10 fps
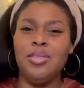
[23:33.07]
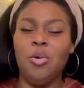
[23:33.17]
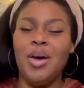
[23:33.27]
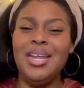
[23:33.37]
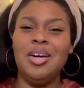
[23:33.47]
the
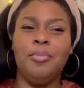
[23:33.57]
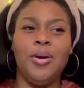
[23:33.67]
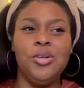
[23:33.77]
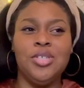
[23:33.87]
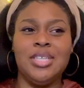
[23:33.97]
wedding
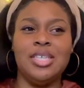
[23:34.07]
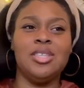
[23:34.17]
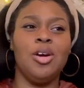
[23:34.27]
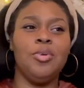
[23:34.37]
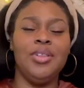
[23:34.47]
approaches, I
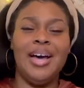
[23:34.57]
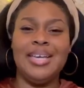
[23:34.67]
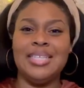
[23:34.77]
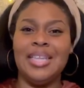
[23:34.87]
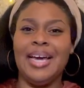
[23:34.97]
start
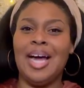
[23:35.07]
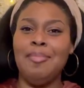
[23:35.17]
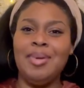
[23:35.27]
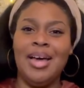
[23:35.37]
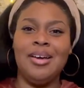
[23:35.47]
realizing like
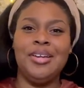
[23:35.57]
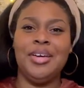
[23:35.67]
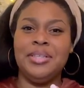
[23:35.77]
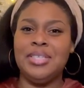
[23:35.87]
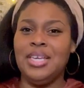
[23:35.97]
I'm not going to
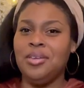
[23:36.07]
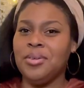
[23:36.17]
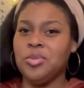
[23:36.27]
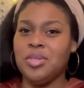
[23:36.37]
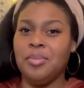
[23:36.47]
continue
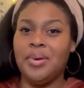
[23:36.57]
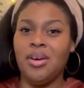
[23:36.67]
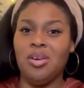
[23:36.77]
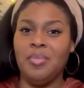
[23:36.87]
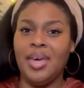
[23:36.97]
this with a
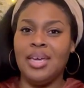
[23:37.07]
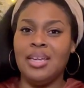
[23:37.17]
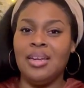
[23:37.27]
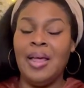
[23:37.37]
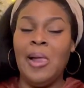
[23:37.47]
married
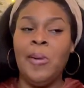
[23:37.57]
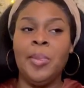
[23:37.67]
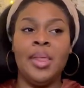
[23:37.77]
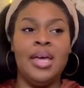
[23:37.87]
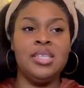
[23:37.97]
man.
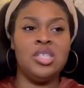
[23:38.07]
And